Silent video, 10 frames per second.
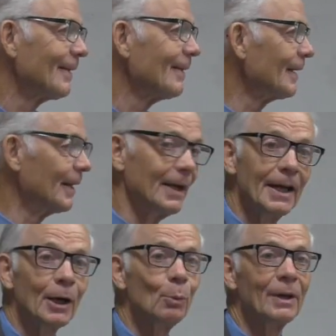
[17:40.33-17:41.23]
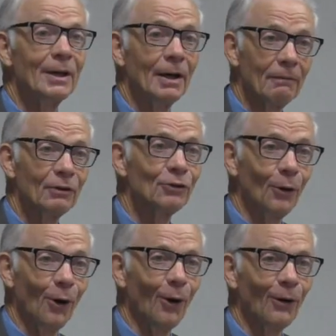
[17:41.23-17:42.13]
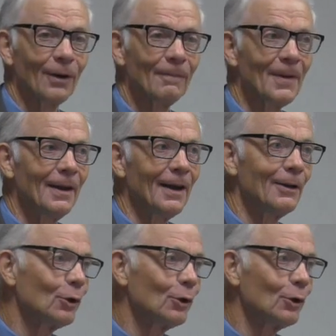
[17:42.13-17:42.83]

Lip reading: the iniquity of us all. And